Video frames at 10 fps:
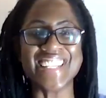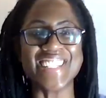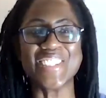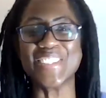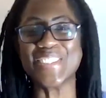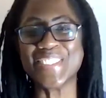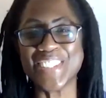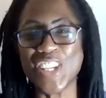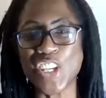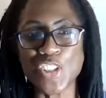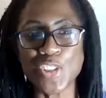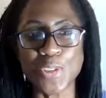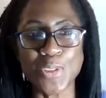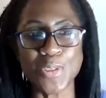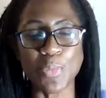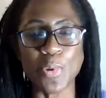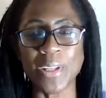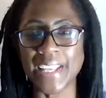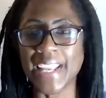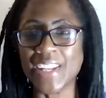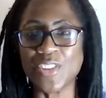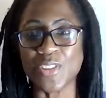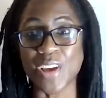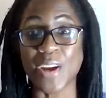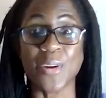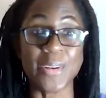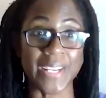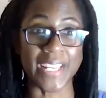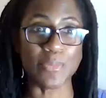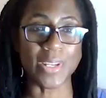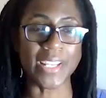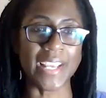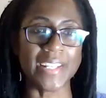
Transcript: you can choose, you can choose poorly, and you're not hurting anybody.